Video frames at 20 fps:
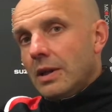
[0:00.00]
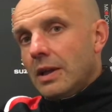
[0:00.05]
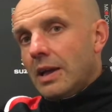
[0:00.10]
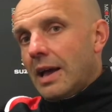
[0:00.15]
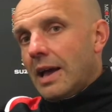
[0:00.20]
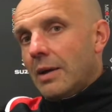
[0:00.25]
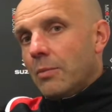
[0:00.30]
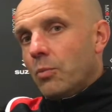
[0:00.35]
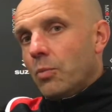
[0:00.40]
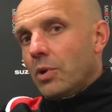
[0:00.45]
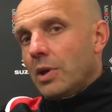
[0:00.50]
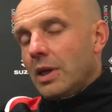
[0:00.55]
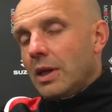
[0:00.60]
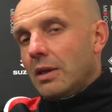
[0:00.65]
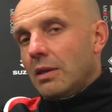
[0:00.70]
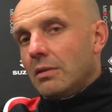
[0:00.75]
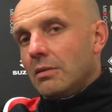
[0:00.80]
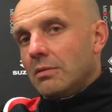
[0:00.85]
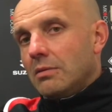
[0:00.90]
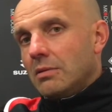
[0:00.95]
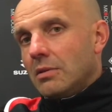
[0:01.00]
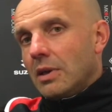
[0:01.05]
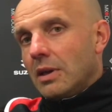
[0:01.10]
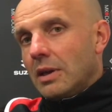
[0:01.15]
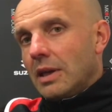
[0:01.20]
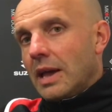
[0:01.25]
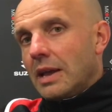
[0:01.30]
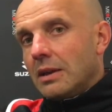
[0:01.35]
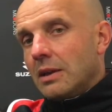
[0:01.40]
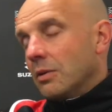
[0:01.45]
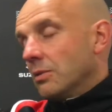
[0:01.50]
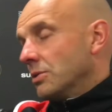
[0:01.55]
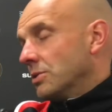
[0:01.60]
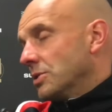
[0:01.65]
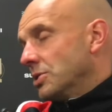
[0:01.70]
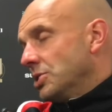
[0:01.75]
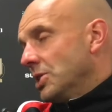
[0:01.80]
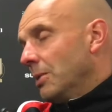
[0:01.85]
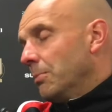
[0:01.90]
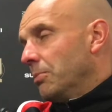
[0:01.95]
and we again go into the
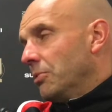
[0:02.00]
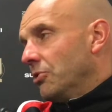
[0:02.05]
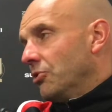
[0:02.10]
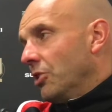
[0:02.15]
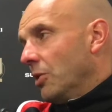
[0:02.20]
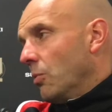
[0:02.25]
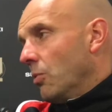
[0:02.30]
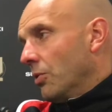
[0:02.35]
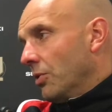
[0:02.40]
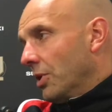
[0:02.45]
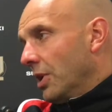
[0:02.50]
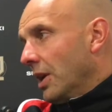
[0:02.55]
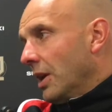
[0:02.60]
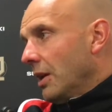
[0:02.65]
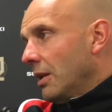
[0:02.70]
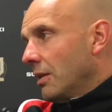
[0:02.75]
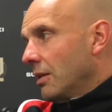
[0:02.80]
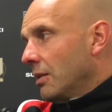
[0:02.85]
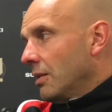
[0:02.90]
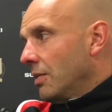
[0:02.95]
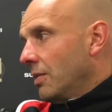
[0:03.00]
championship one day,